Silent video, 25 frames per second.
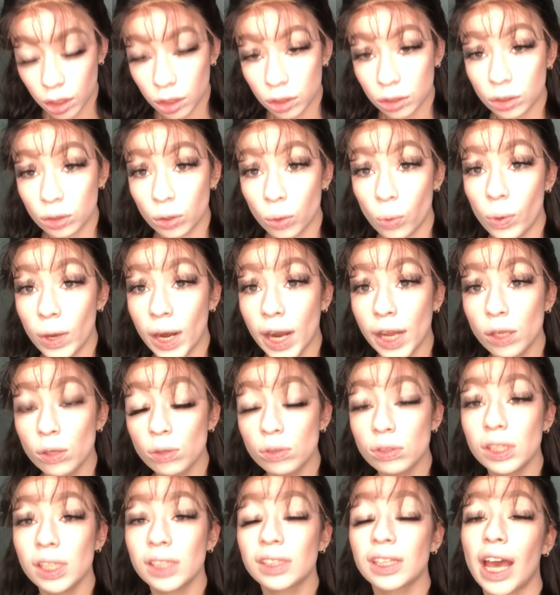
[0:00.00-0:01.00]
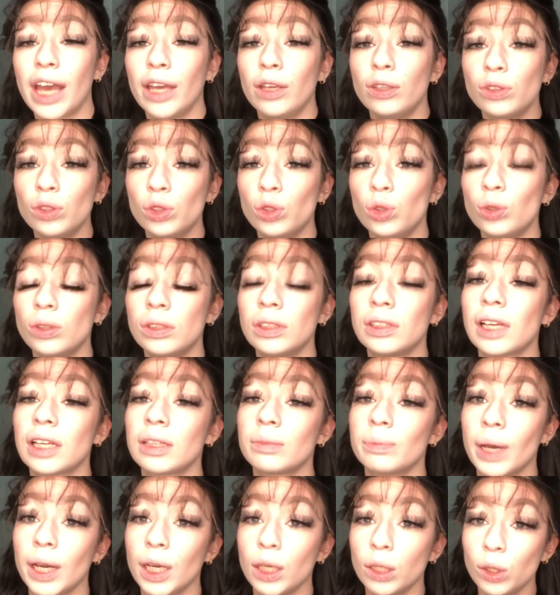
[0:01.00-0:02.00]
So what I use this, I used to use this as
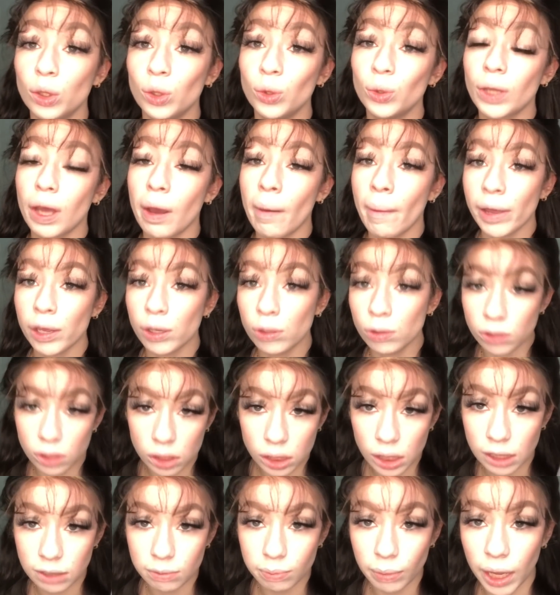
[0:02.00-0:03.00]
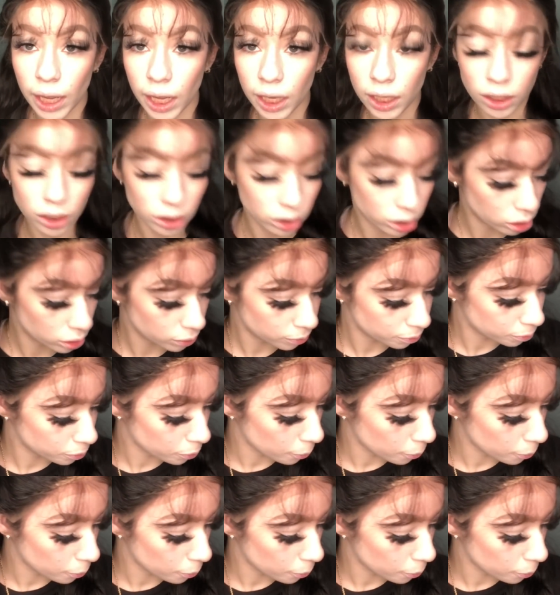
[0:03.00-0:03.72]
my glue, now I use this as my edge.